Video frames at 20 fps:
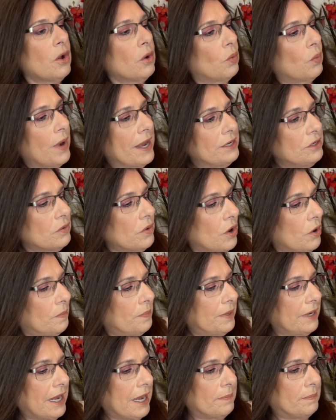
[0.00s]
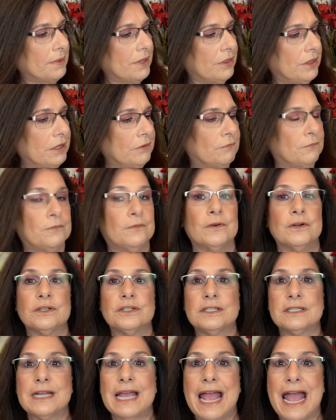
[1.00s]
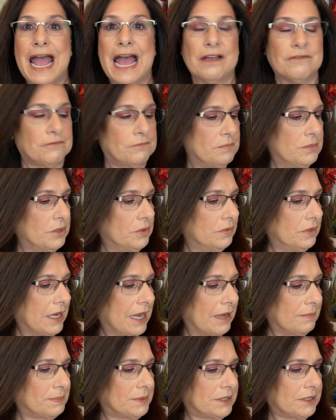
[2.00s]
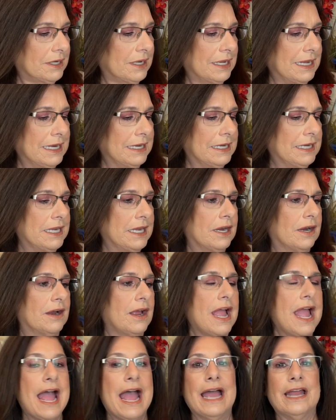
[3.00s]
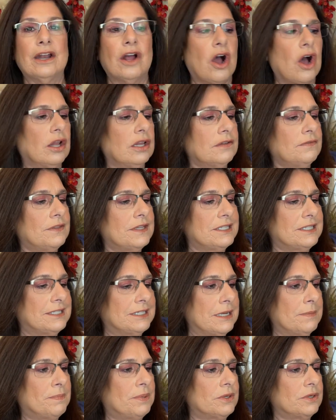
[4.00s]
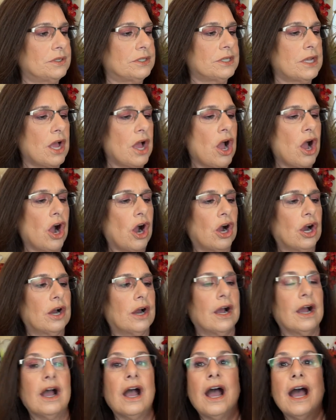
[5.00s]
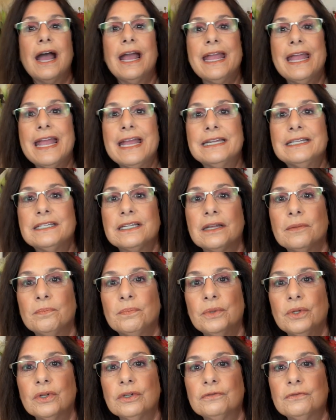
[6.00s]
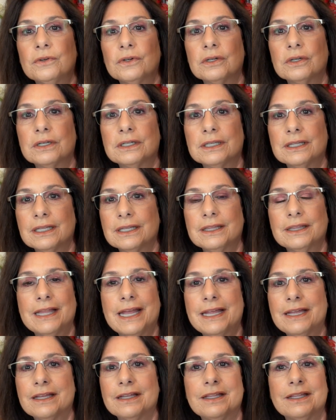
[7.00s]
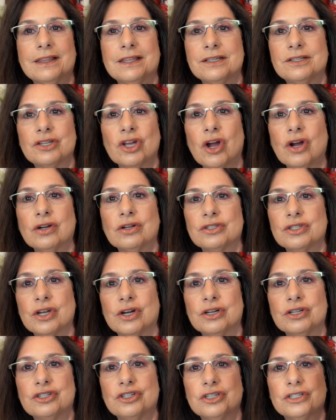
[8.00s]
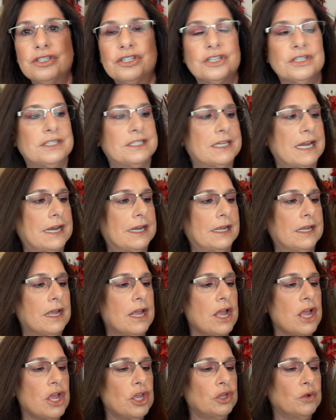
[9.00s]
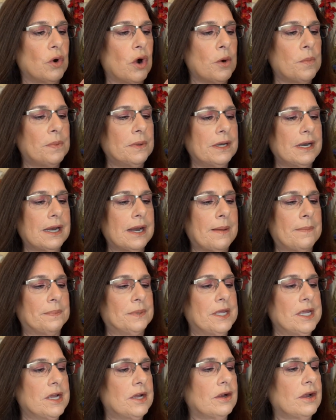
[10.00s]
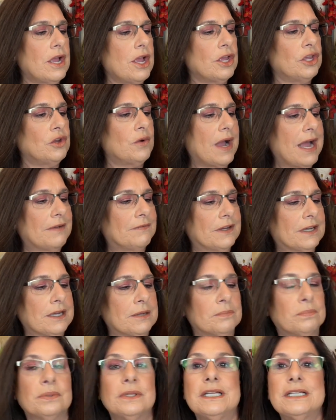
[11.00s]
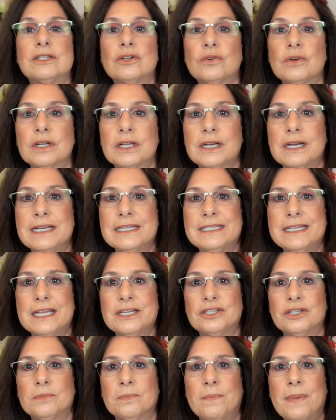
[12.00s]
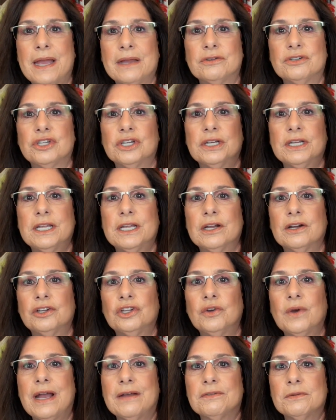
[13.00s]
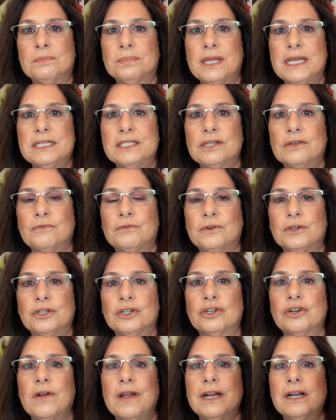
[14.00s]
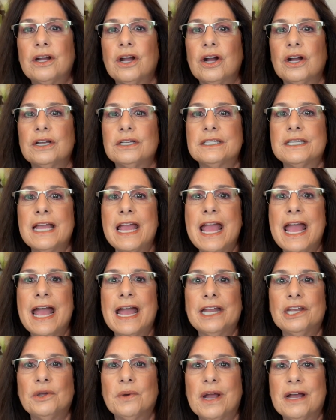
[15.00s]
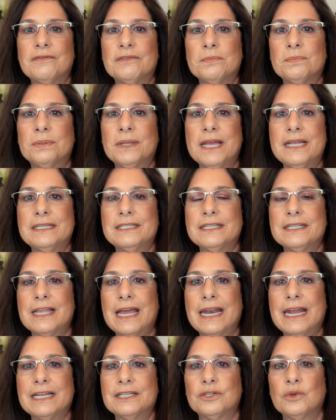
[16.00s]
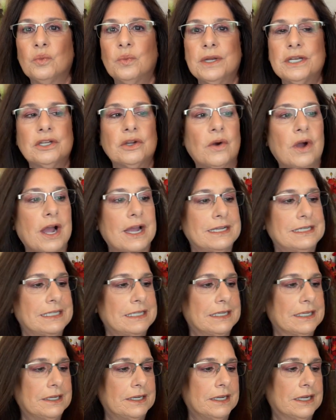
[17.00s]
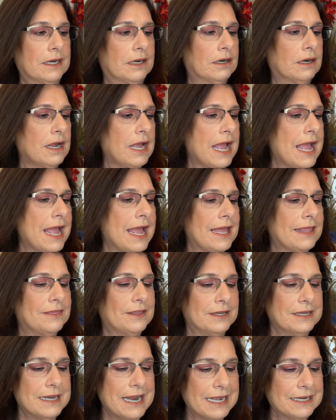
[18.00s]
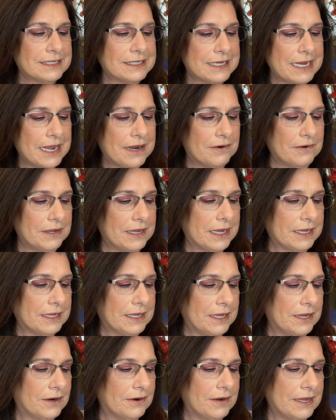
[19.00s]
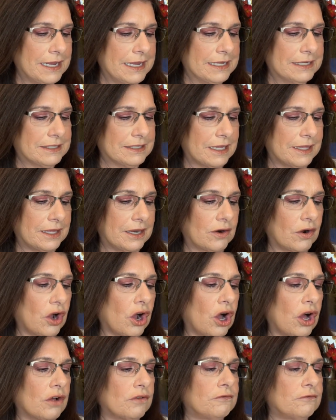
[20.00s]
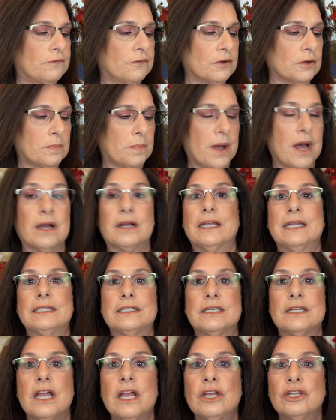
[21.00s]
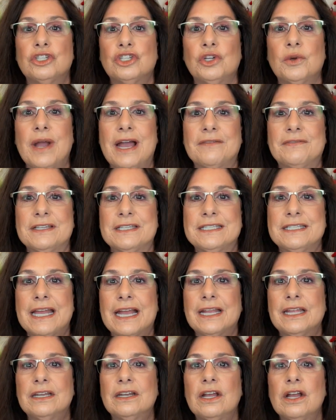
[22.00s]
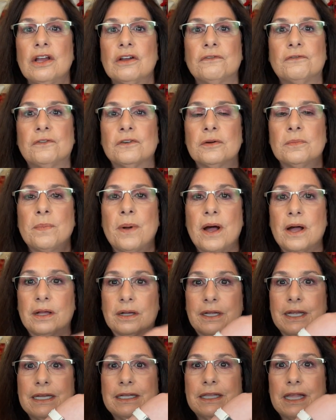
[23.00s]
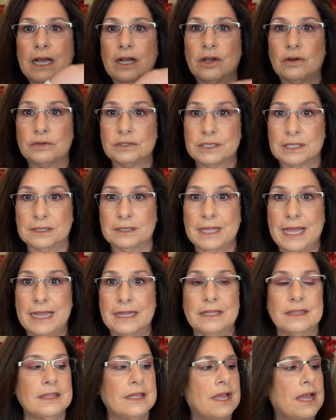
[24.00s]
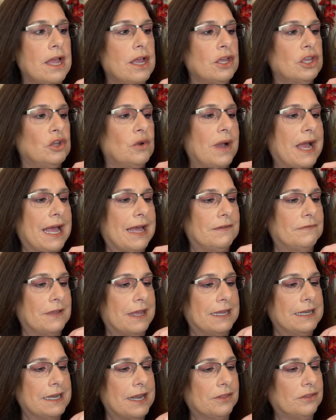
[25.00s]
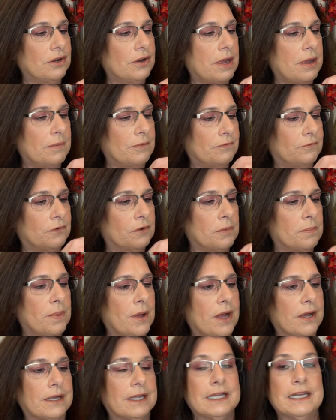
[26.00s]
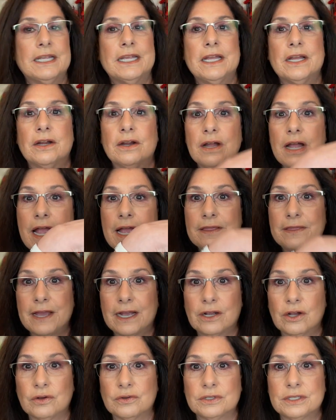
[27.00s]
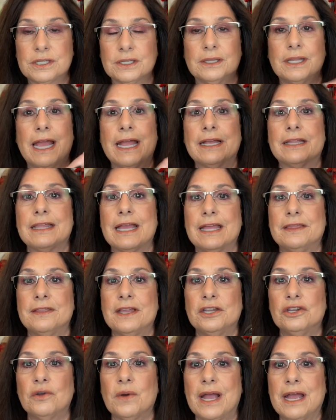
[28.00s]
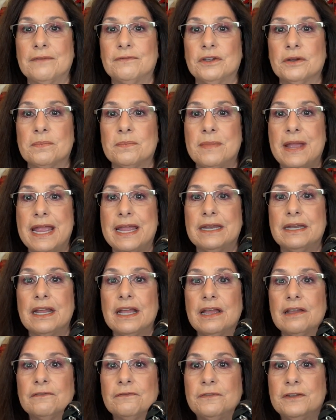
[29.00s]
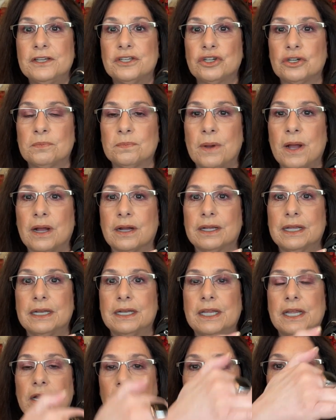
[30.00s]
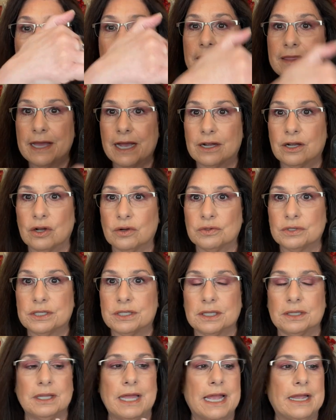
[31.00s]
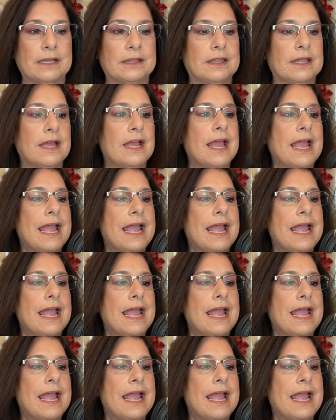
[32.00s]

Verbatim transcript: When you open up the first half moon up in here, and all of the zippers are a high-end, beautiful, like the toggles are just, just stunning. You open it up here, you have a complete organization pouch in here. You have a place for your credit cards, and you have a place that has a window ID in here. The next area here is they're all full pockets. So you have a second full pocket that goes the length. You have another full pocket here that goes the length. And then you have your main featured pocket here that goes the length.